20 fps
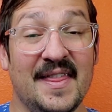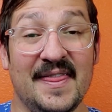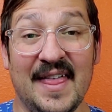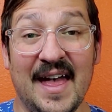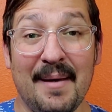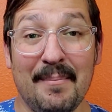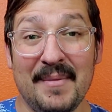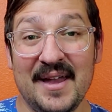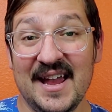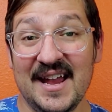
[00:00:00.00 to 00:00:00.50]
That
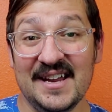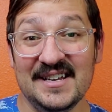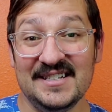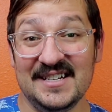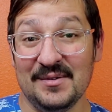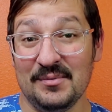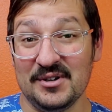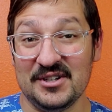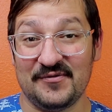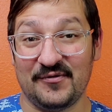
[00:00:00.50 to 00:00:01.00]
means it
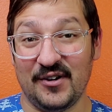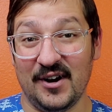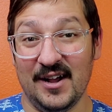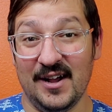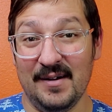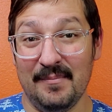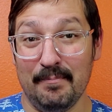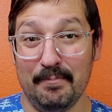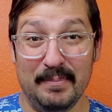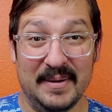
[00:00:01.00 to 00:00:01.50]
was
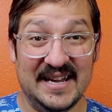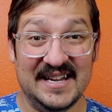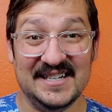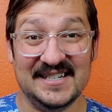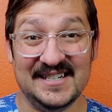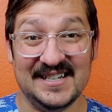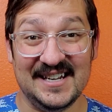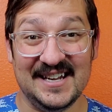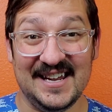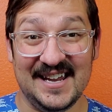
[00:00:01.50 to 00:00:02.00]
from
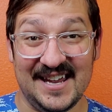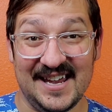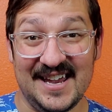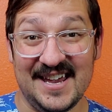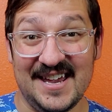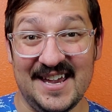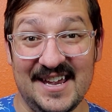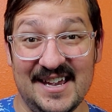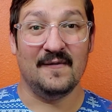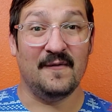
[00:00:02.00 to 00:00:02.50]

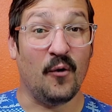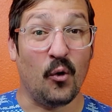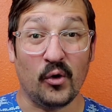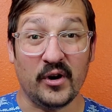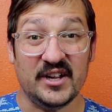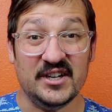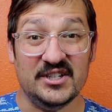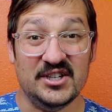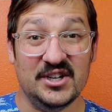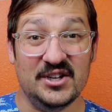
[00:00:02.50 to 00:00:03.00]
BCE
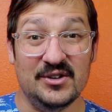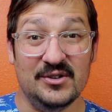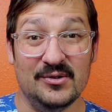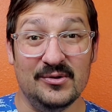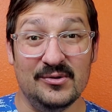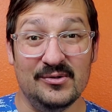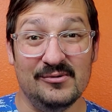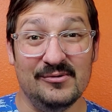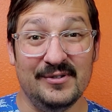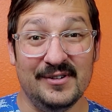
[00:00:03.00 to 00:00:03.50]

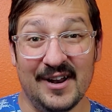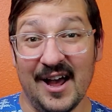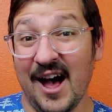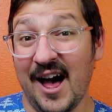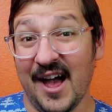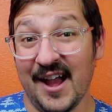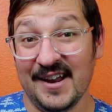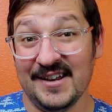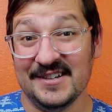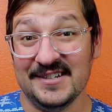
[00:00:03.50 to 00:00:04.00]

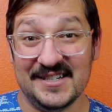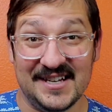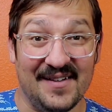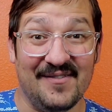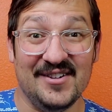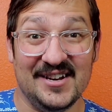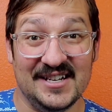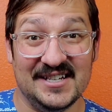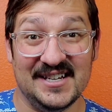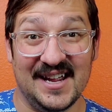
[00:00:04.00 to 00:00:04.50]

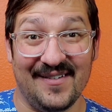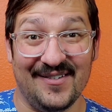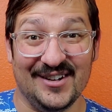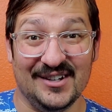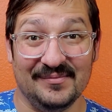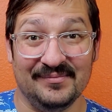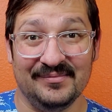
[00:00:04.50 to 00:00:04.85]
42,977.